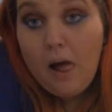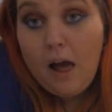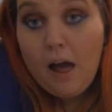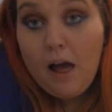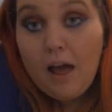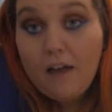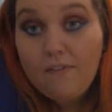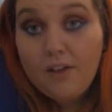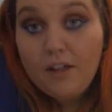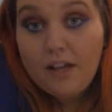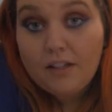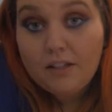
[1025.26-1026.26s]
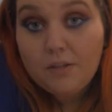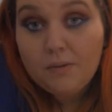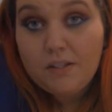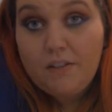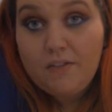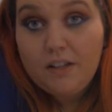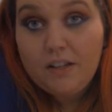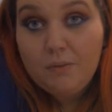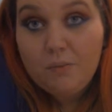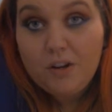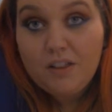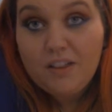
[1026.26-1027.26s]
I feel like this was definitely
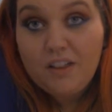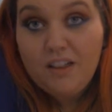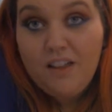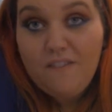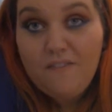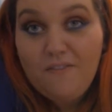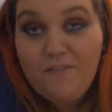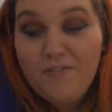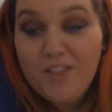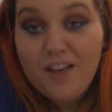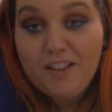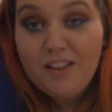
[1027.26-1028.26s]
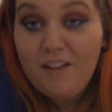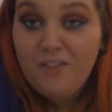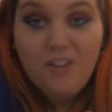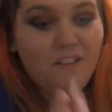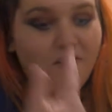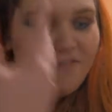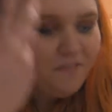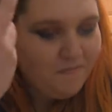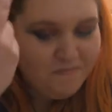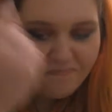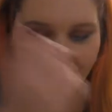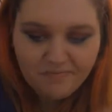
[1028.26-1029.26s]
worth the level of
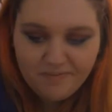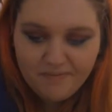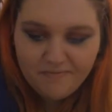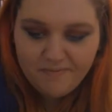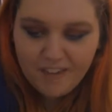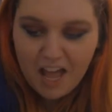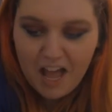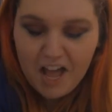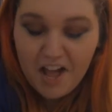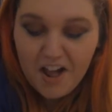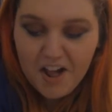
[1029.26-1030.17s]
I